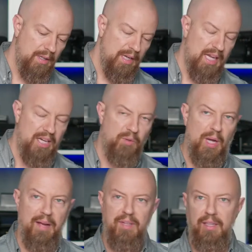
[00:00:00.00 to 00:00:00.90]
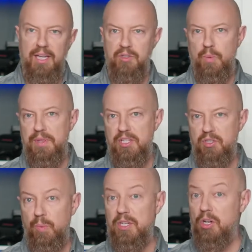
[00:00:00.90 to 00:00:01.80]
And if you have a lens with a
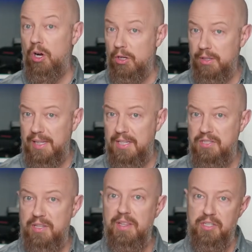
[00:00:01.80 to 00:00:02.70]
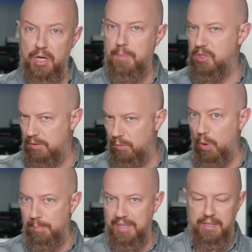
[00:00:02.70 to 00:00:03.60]
switch on the lens, then this option
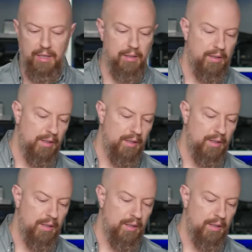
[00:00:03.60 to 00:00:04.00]
won't be there.